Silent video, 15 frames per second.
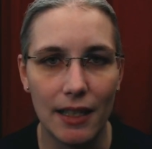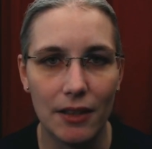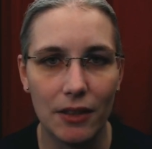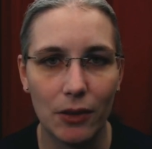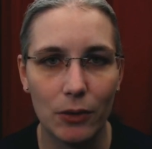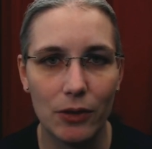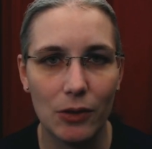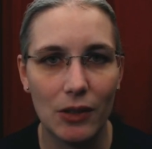
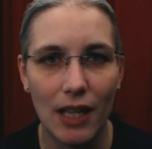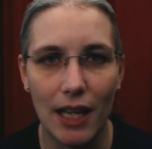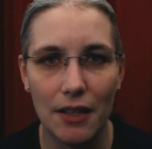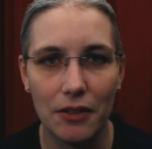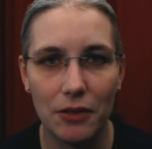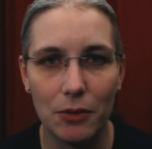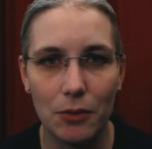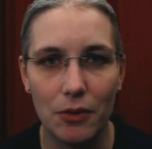it's also
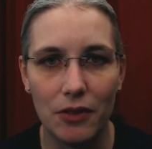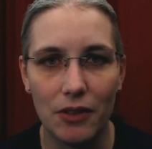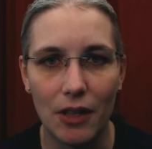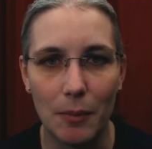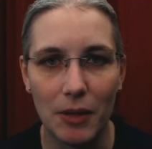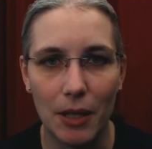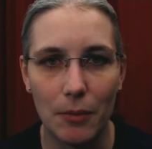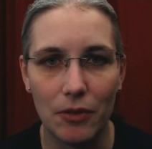nice to
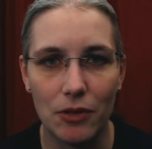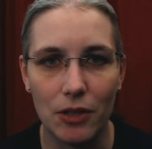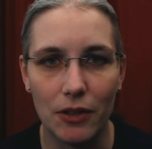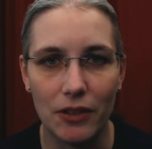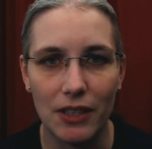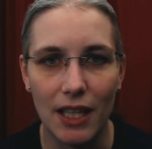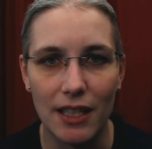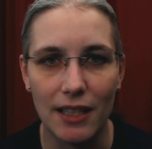sometimes
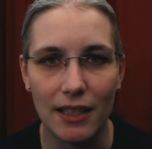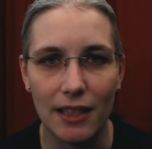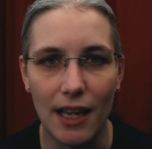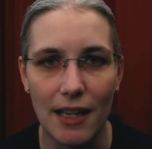just get